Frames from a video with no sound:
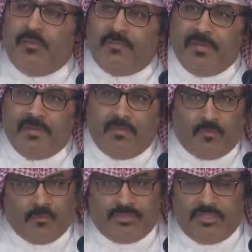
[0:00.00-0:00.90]
and
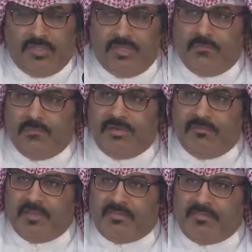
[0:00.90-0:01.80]

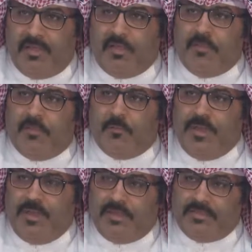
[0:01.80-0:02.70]
going
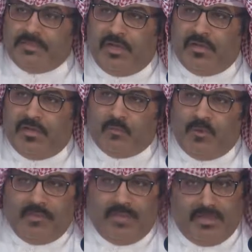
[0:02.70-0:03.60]
back home.
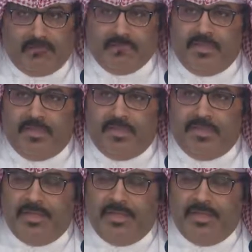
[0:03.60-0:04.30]
We have